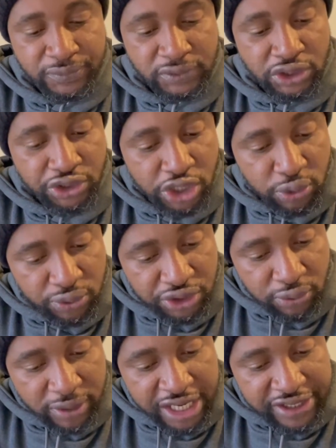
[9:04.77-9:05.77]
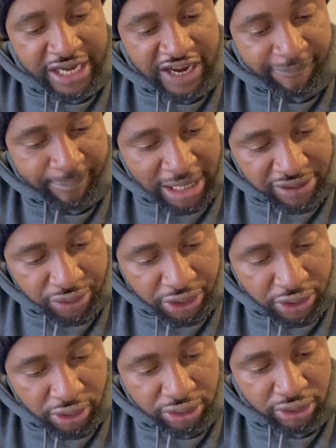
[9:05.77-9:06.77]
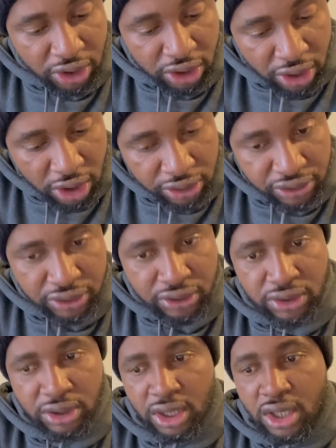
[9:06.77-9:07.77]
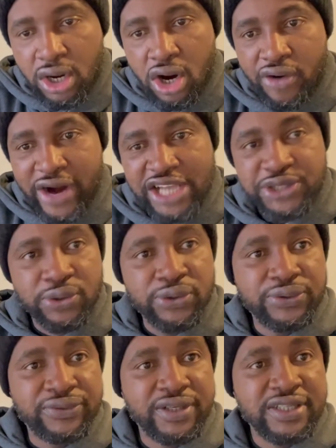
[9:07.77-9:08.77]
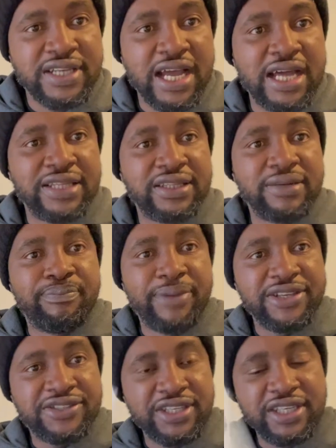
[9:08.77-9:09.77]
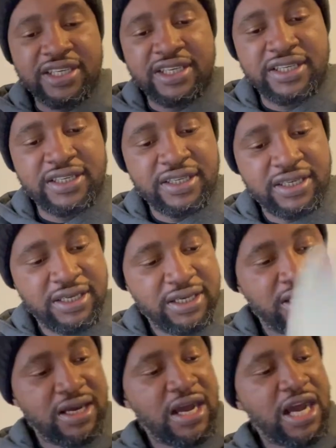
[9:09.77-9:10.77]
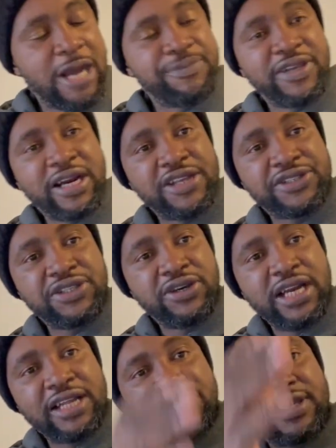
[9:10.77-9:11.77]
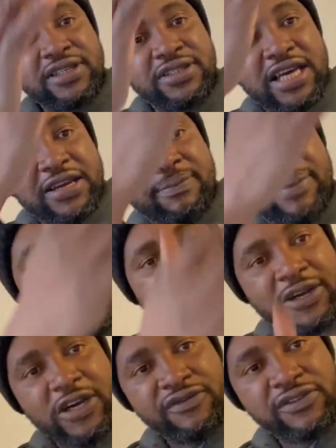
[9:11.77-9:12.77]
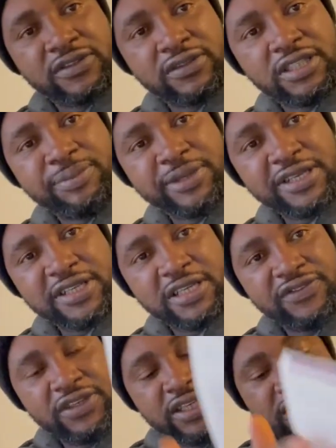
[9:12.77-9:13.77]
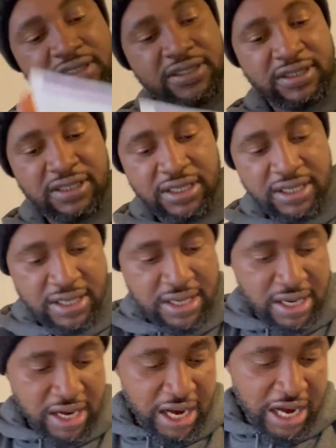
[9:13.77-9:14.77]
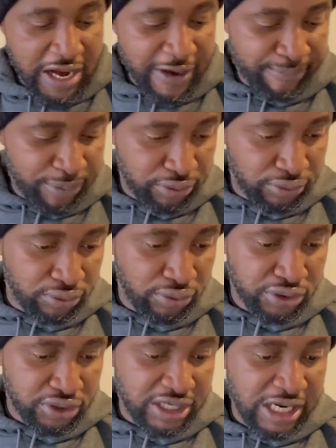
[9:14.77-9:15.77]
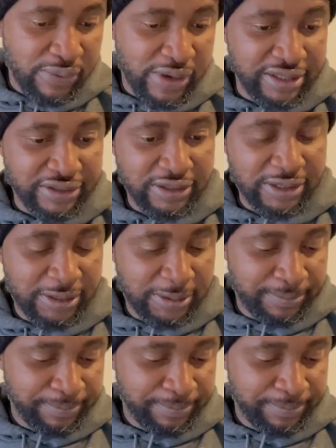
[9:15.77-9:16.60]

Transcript: So it will say whether you have bad record or not. All right, so these are the basic. There are still other things at the back of the DBS certificates, but those other ones